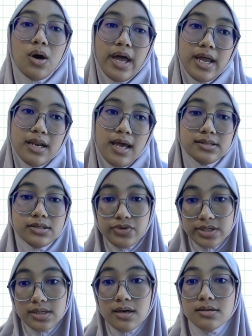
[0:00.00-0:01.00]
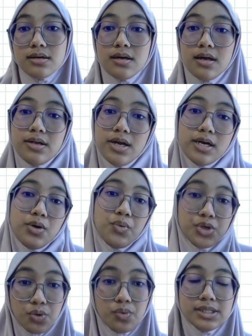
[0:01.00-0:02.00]
And as a result, the
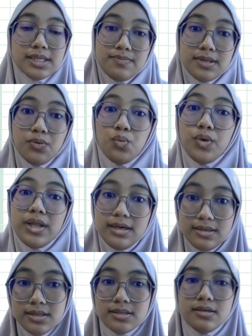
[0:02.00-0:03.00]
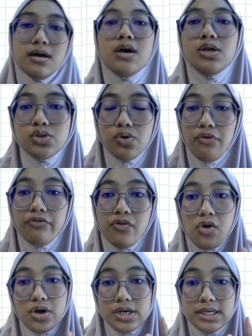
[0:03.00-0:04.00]
withdrawal symptom will occur. So
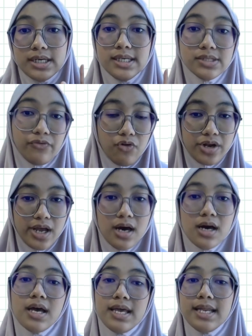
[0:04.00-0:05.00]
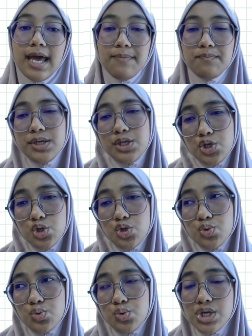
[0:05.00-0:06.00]
for the dysphoria, it happens due
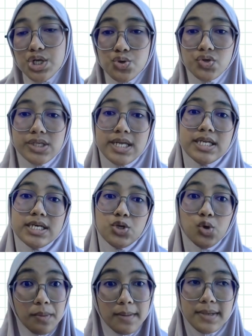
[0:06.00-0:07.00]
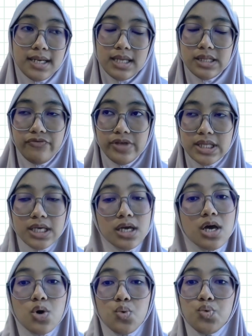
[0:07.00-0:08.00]
to reduce in the dopamine activity,
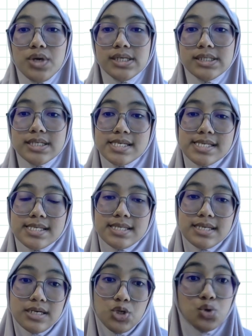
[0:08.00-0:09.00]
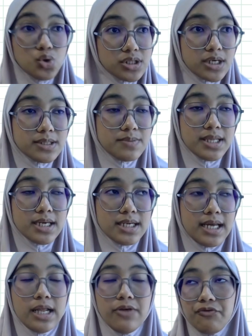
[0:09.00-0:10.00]
which is the neurotransmitter
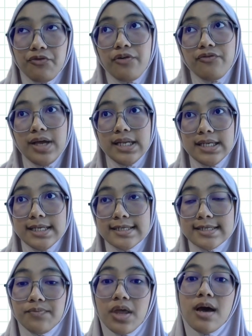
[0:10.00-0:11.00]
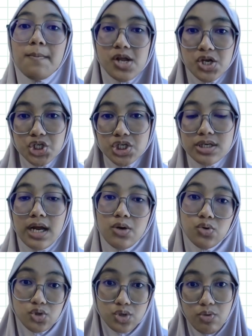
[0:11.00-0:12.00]
that involved in the pleasure and
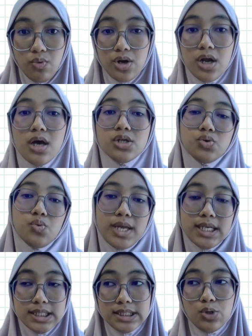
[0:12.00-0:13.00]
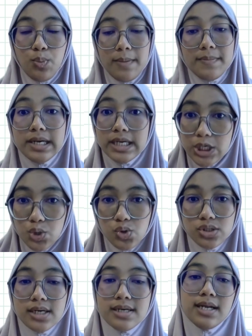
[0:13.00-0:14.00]
also reward. So when this dopamine
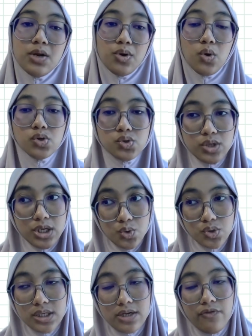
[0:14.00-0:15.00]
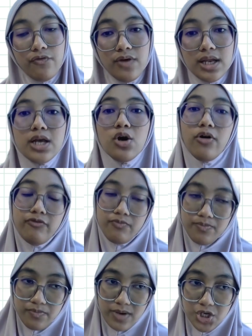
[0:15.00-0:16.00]
reduce, they will also reduce in the feeling of
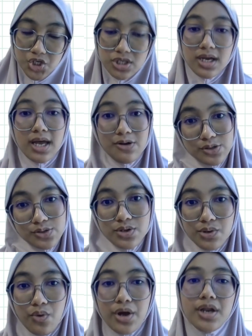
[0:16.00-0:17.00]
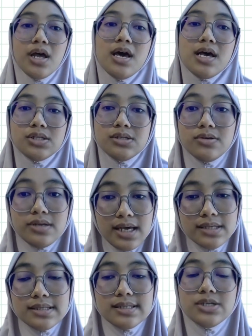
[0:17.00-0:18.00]
pleasure and also reward. So
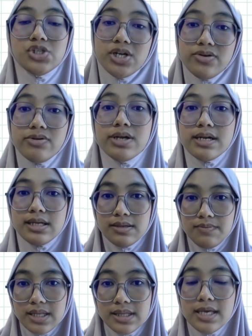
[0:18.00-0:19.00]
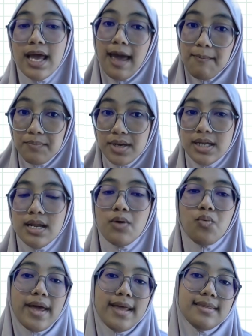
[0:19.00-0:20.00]
that's the general irritability happen
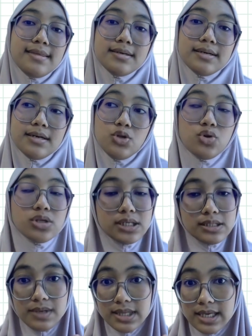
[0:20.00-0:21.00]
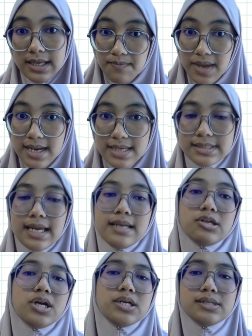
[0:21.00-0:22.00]
when the neurotransmitter imbalance and
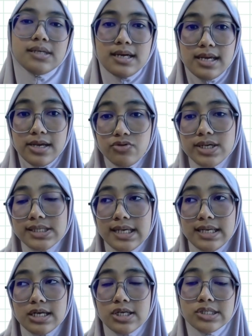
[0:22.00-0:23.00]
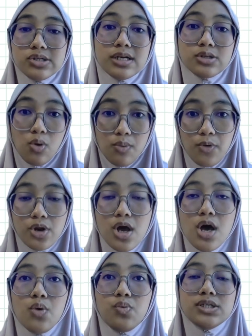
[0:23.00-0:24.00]
there is an increase in the stress hormone,
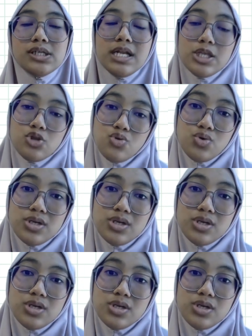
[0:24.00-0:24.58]
which lead to